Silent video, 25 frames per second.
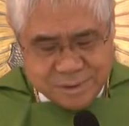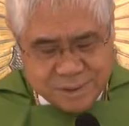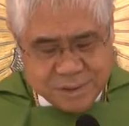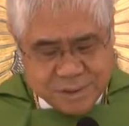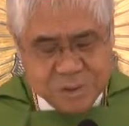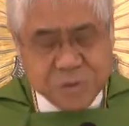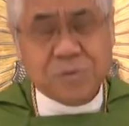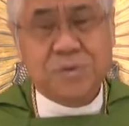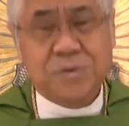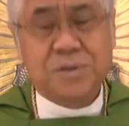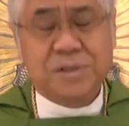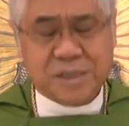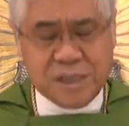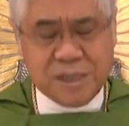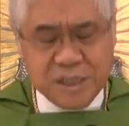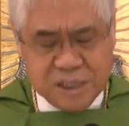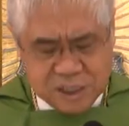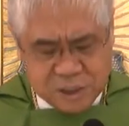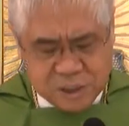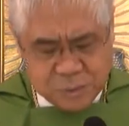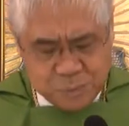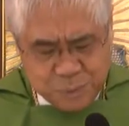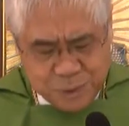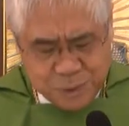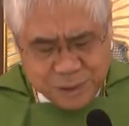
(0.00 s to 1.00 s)
is to say,
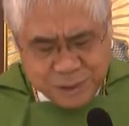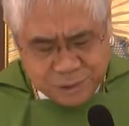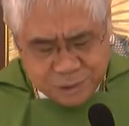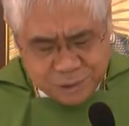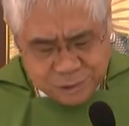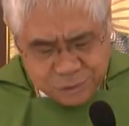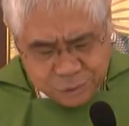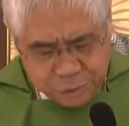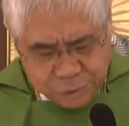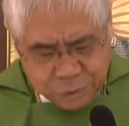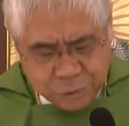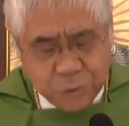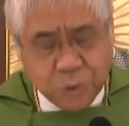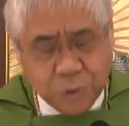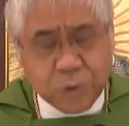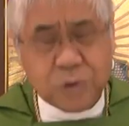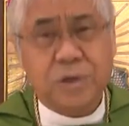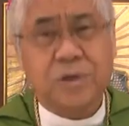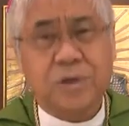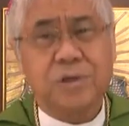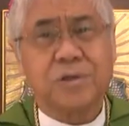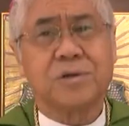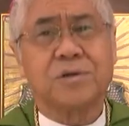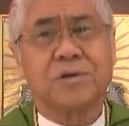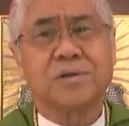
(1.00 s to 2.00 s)
"Speak,
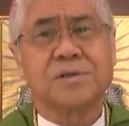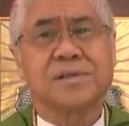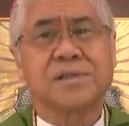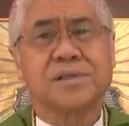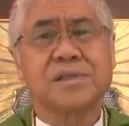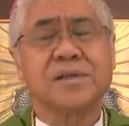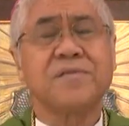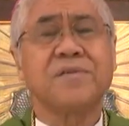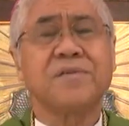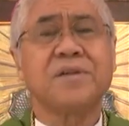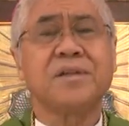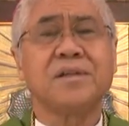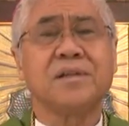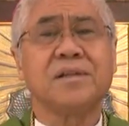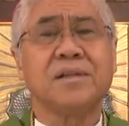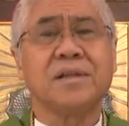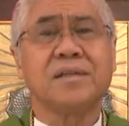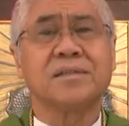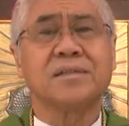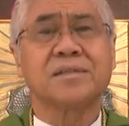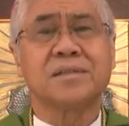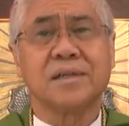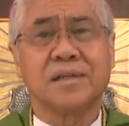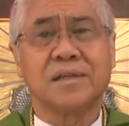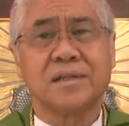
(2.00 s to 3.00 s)
Lord, your servant
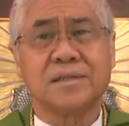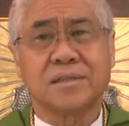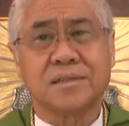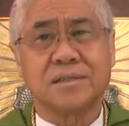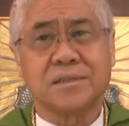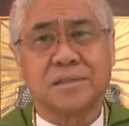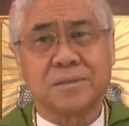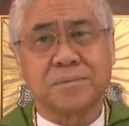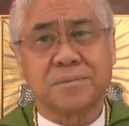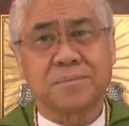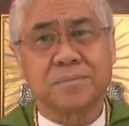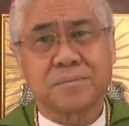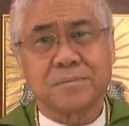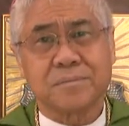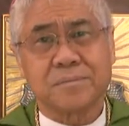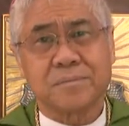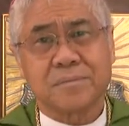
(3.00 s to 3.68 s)
is listening."